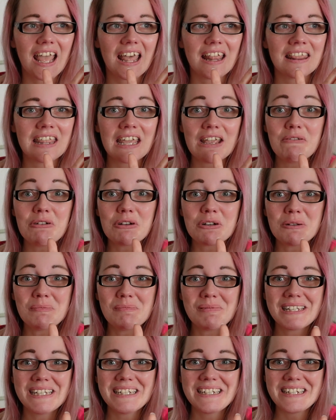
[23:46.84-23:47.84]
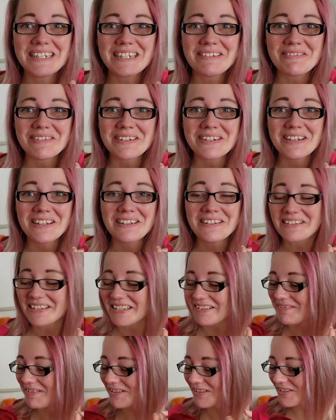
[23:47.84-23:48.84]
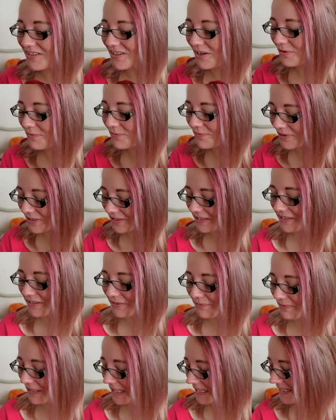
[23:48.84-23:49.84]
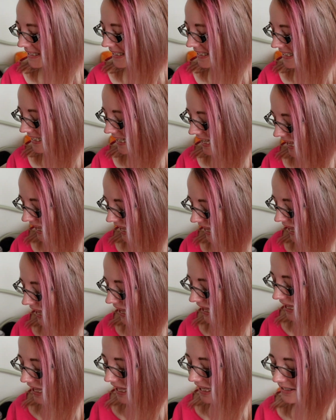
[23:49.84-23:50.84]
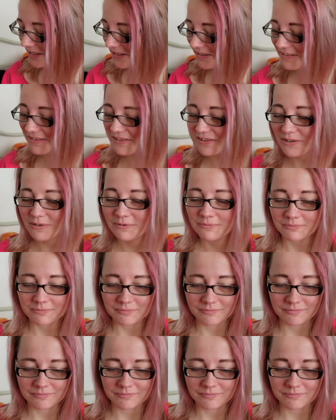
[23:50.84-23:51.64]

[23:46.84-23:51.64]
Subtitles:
they were completely different colors. It was so funny to find it. And also